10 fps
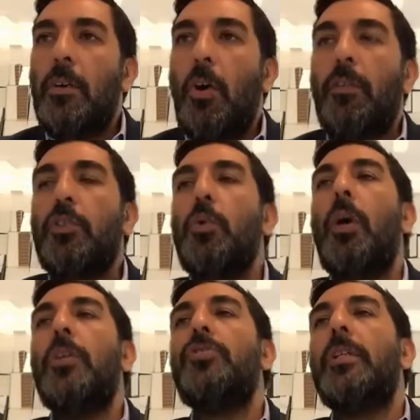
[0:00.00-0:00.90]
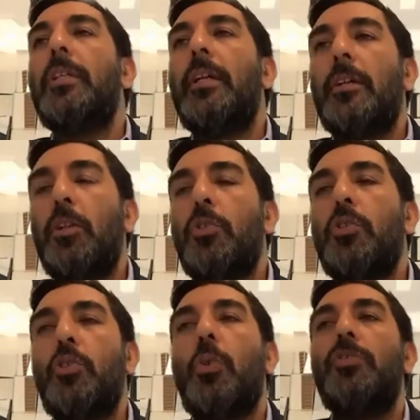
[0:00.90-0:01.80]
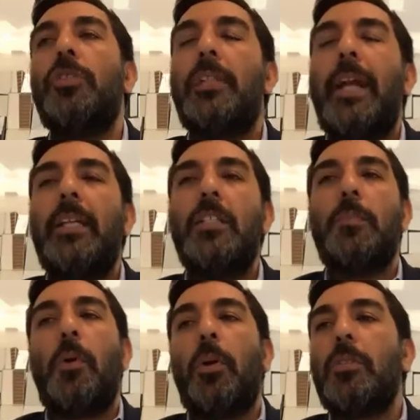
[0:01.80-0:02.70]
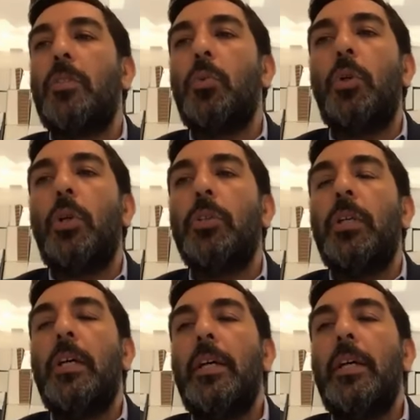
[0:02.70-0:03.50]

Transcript: over 200 and close to 280 sparks in the world,